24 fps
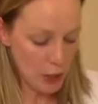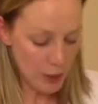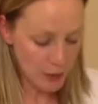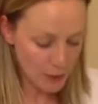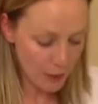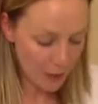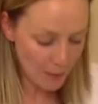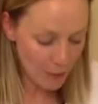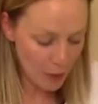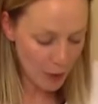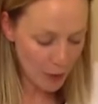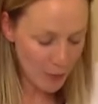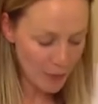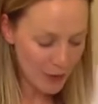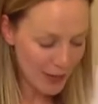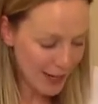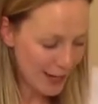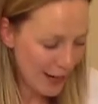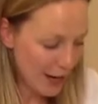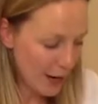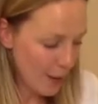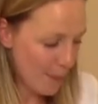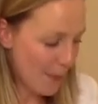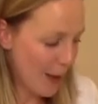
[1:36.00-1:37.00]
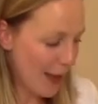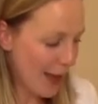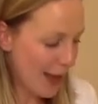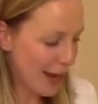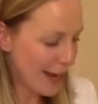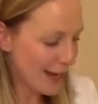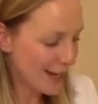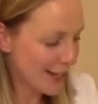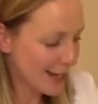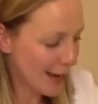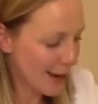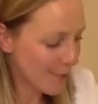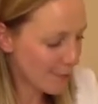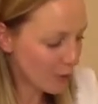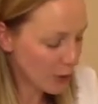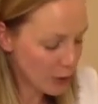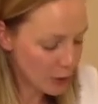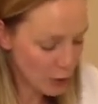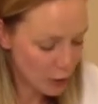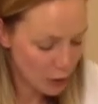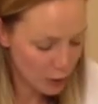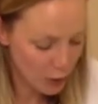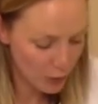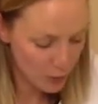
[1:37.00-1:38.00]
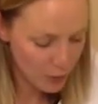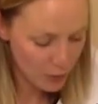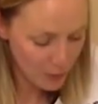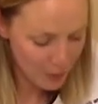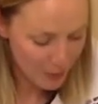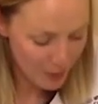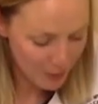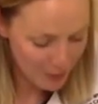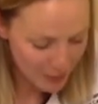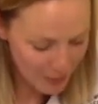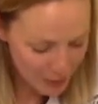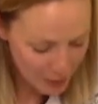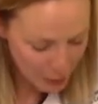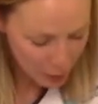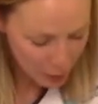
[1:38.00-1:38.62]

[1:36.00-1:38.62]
So I'm coming in here behind, I'm going to show the baby the